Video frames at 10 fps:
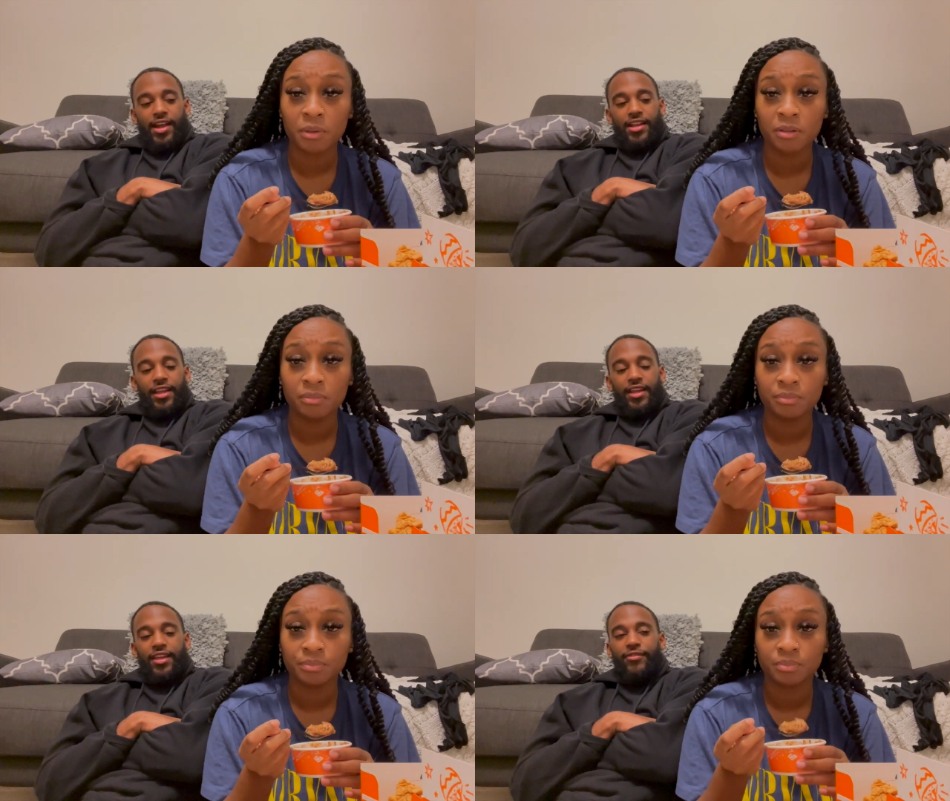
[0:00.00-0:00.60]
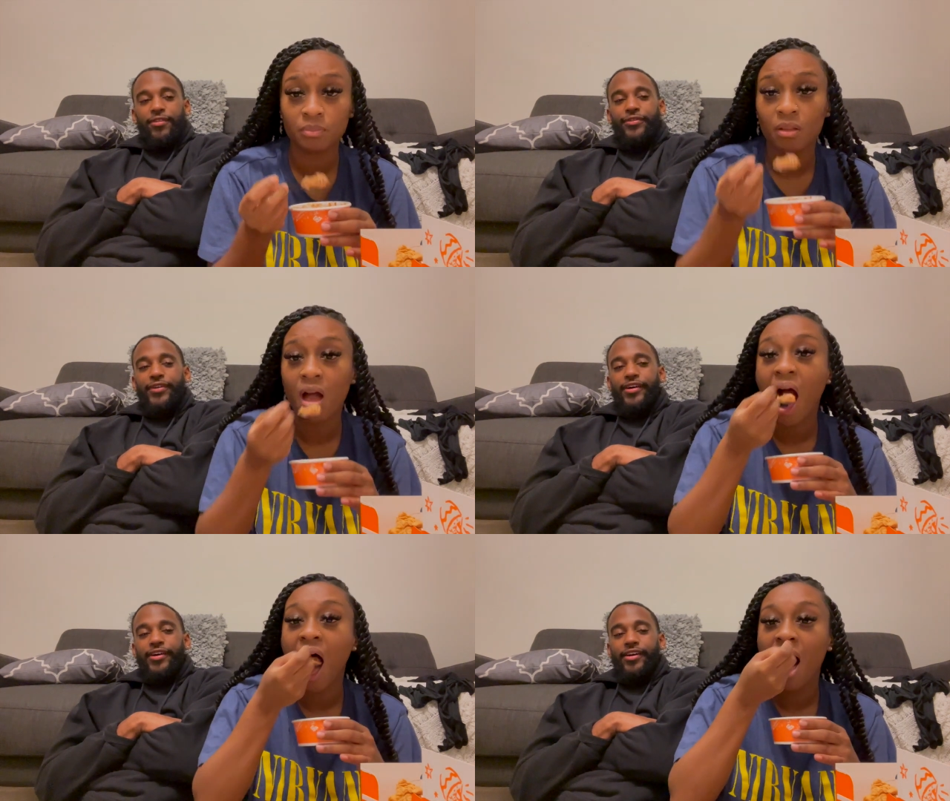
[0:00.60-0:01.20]
Speaker 1: didn't
Speaker 2: give a
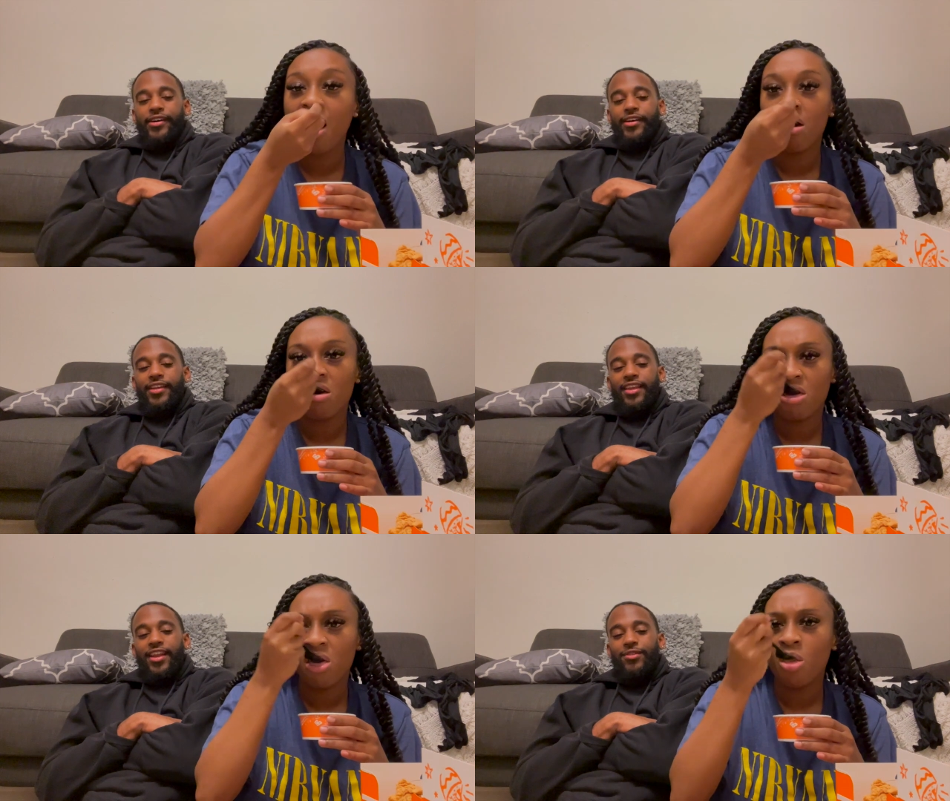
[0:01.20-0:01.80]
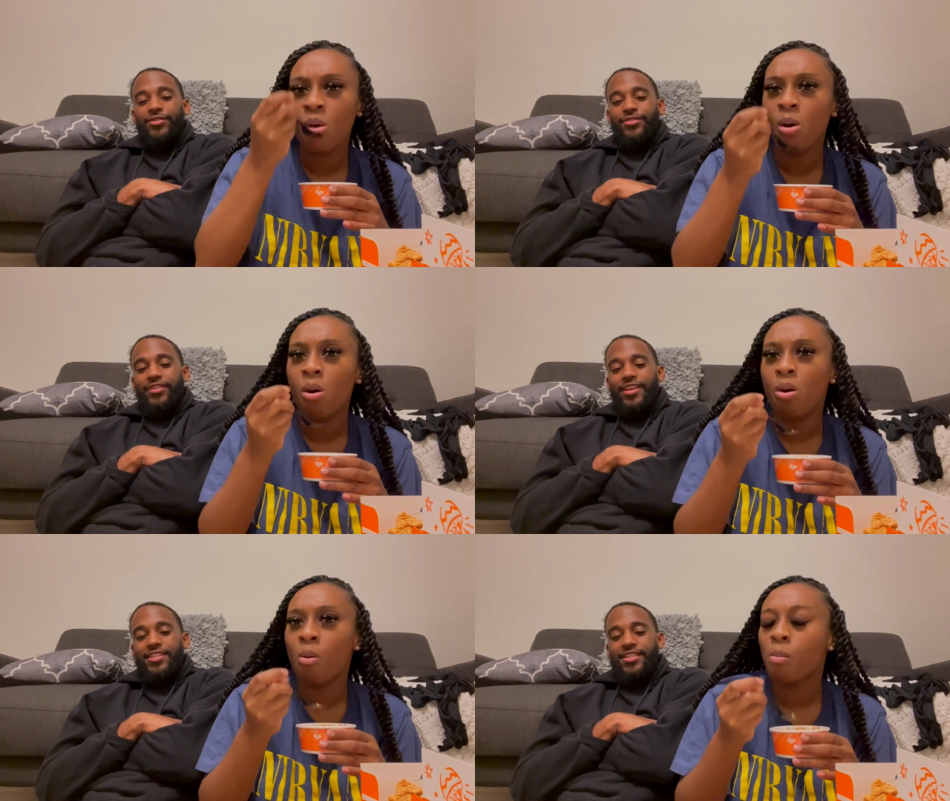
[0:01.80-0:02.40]
fuck, and I was
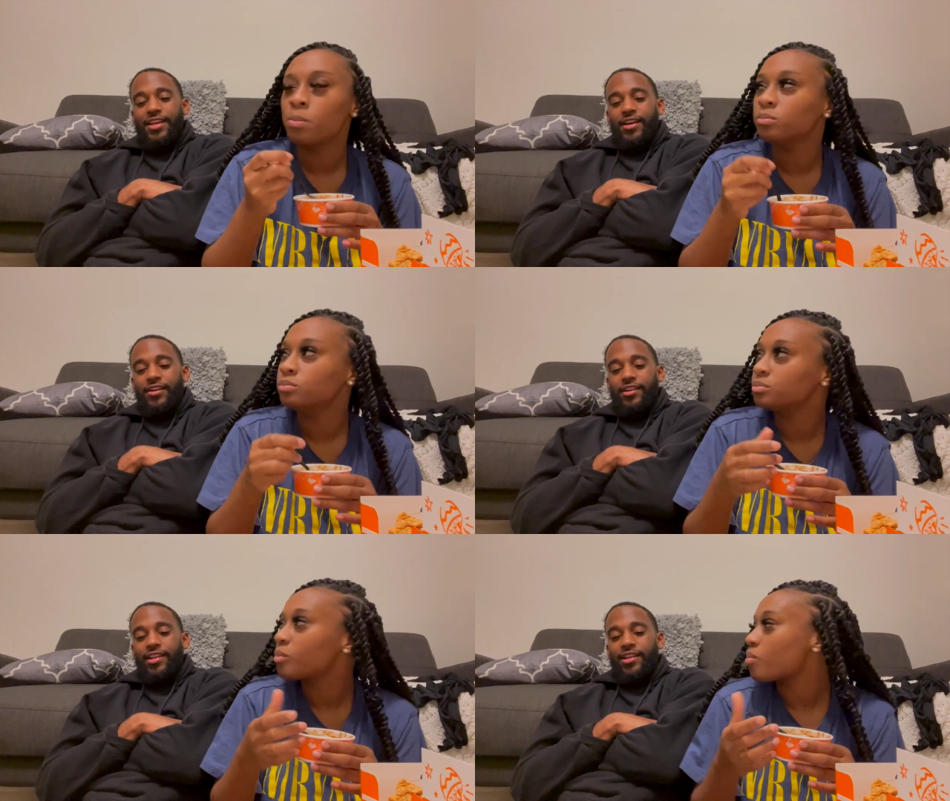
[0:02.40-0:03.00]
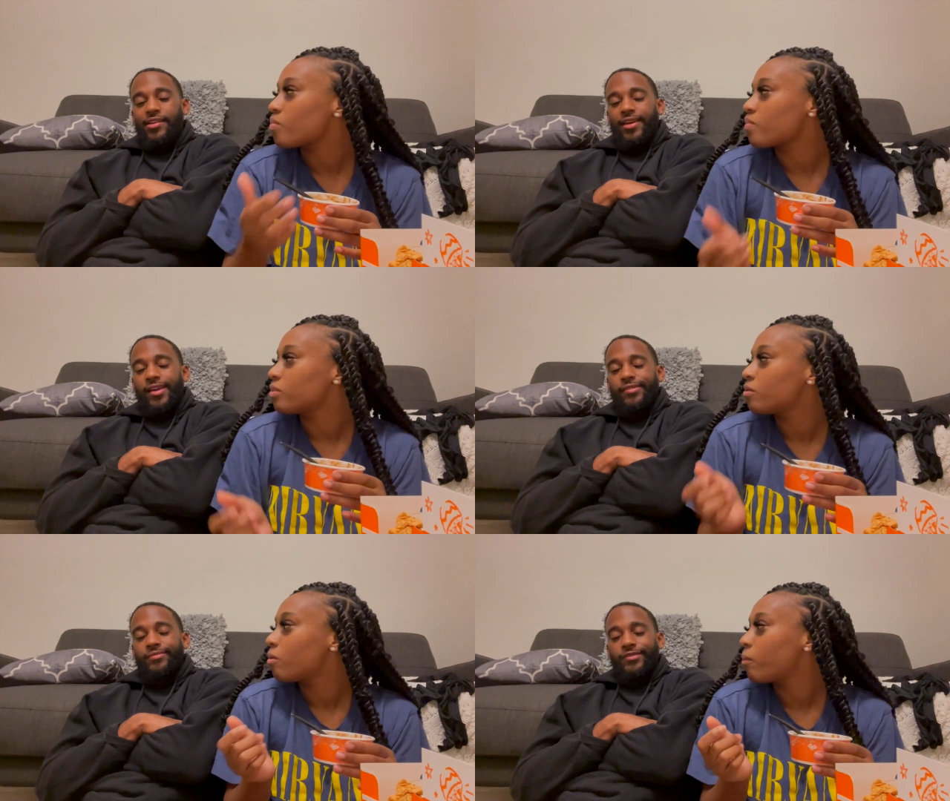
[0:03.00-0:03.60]
friends on, and
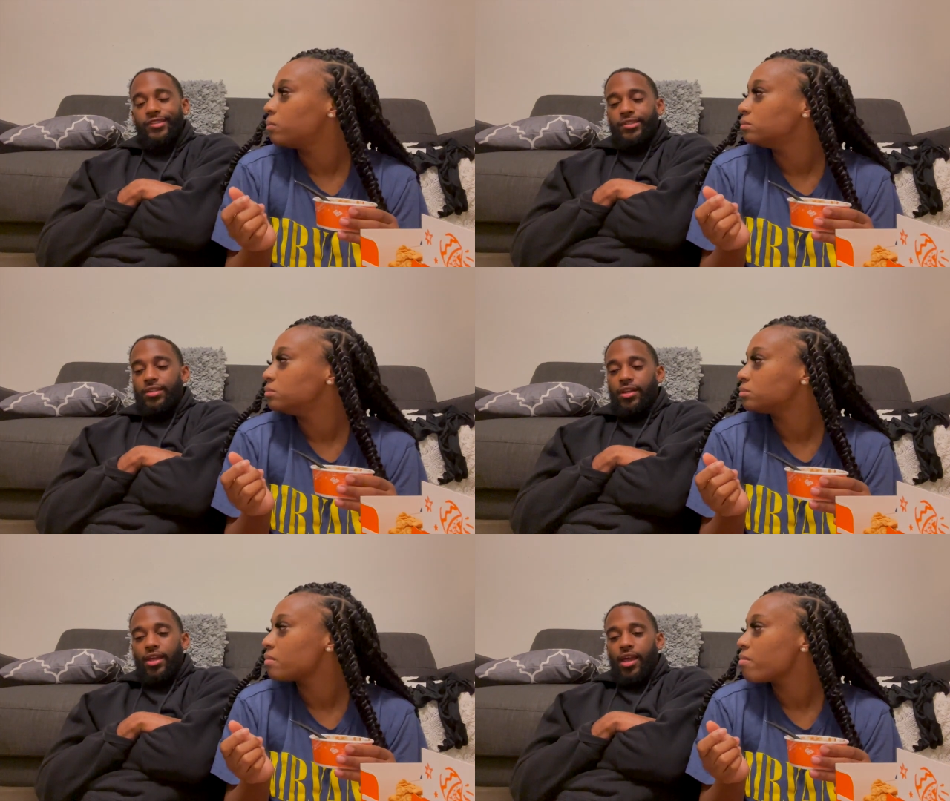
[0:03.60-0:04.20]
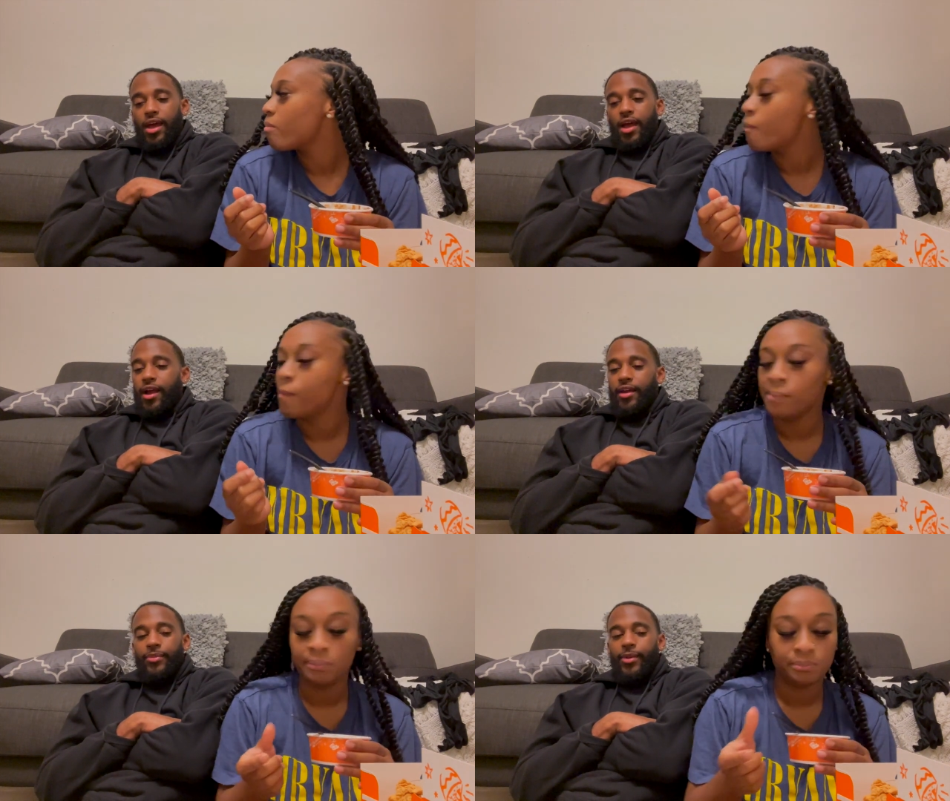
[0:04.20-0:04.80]
like
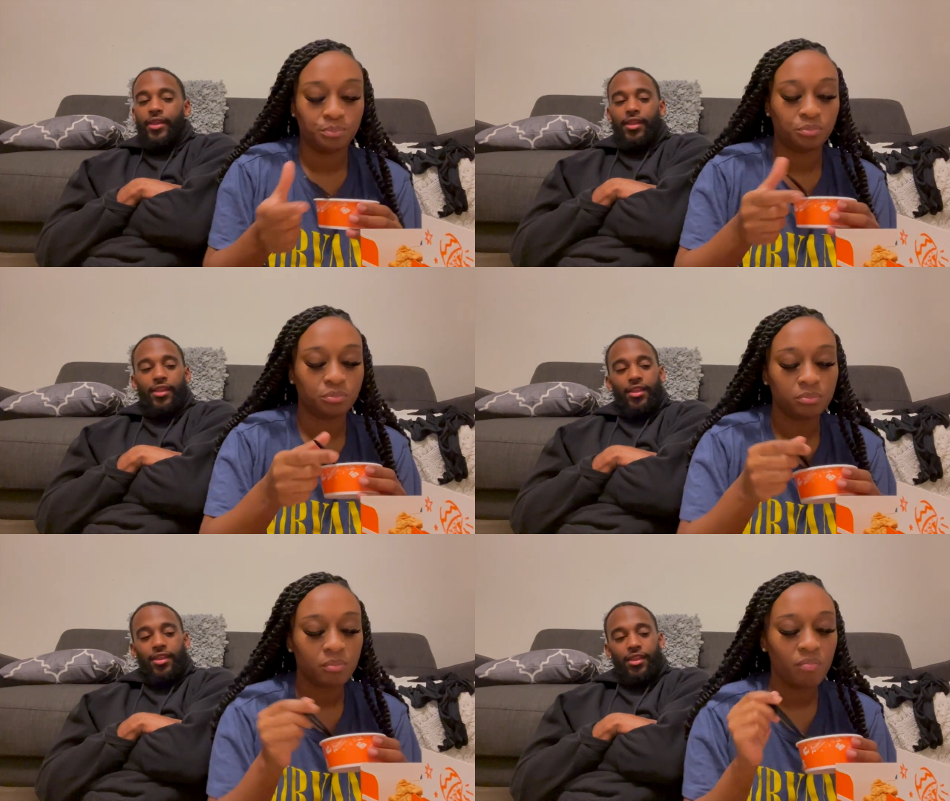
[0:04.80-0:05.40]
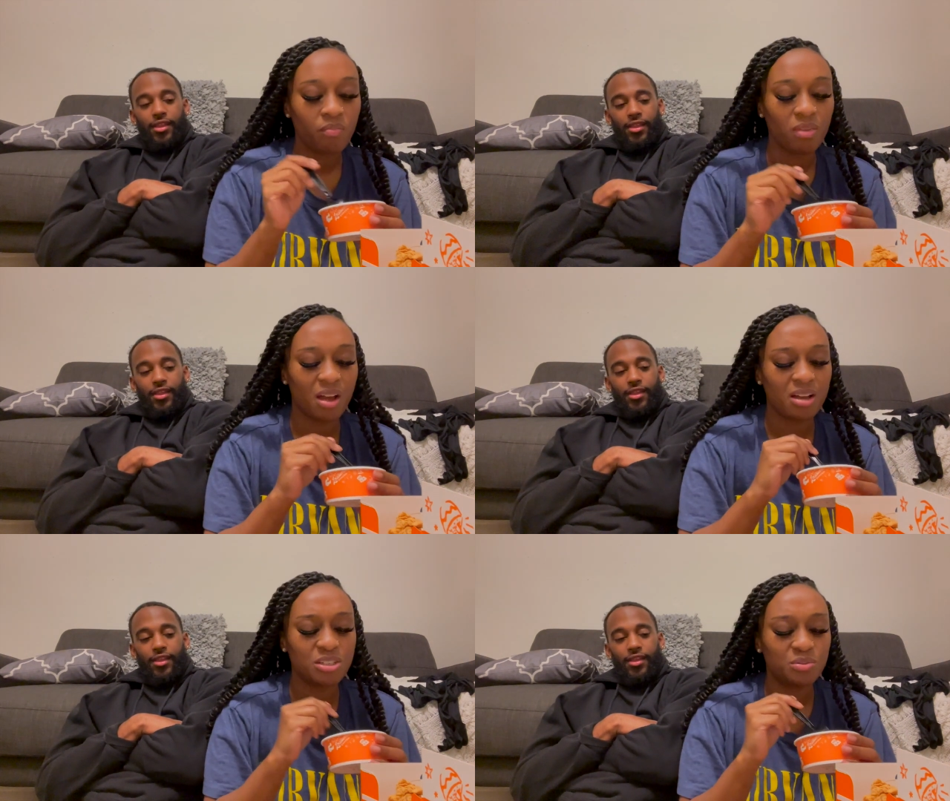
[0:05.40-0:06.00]
all right, man.
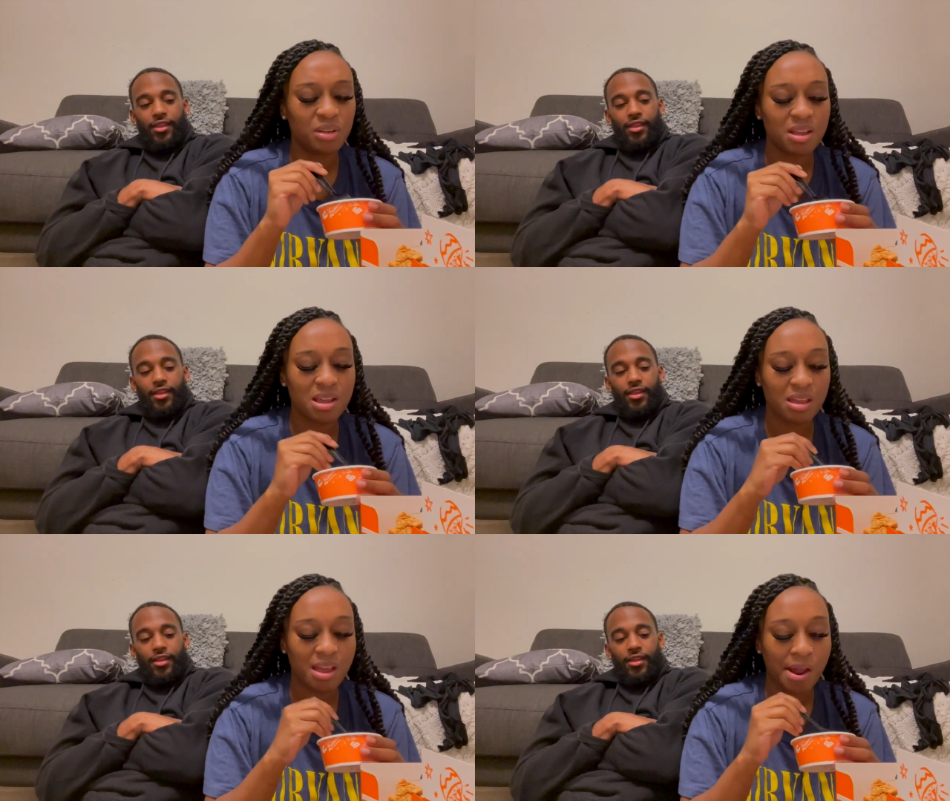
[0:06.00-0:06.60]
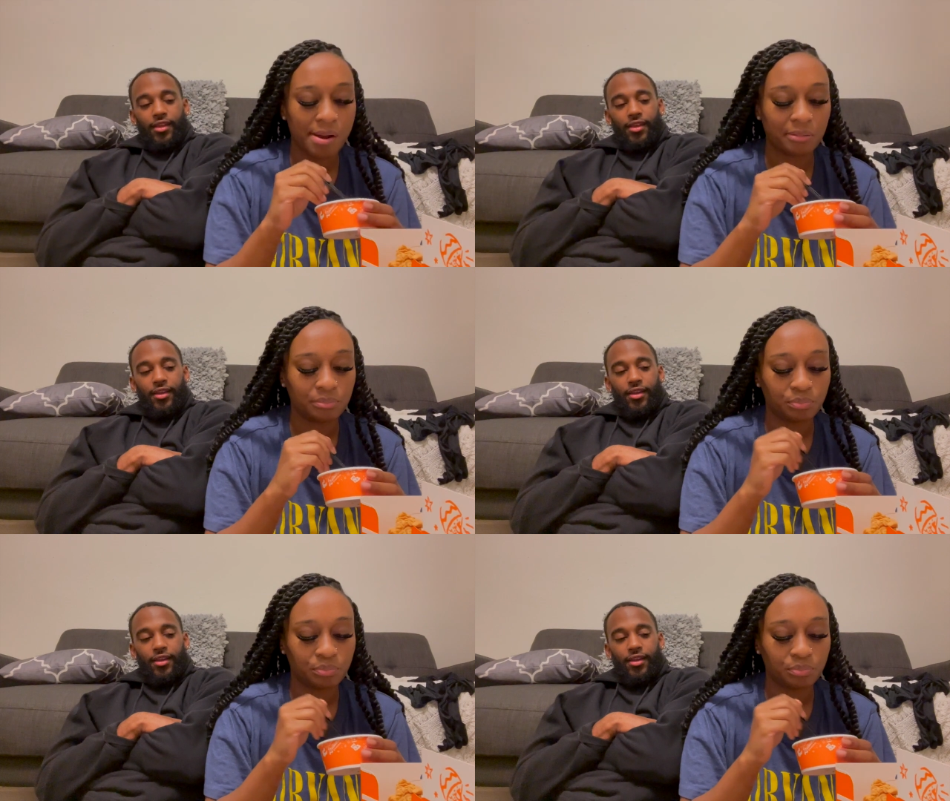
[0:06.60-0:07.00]
Speaker 1: Because you didn't care.